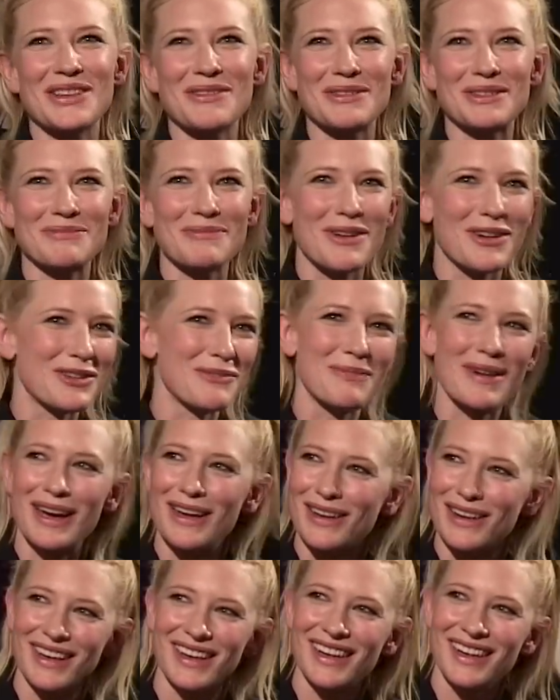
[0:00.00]
that was my only,
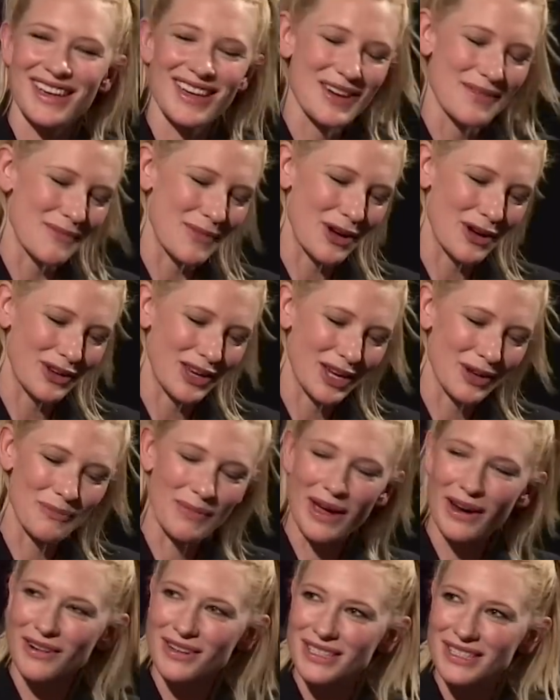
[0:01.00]
my, my only
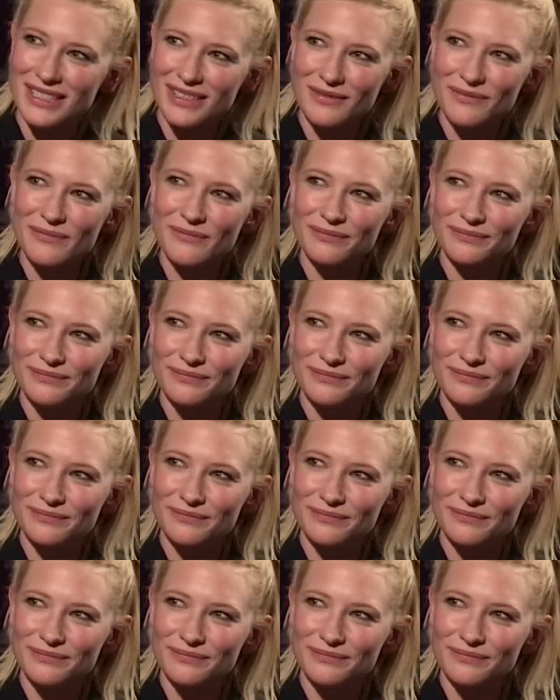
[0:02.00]
comparison.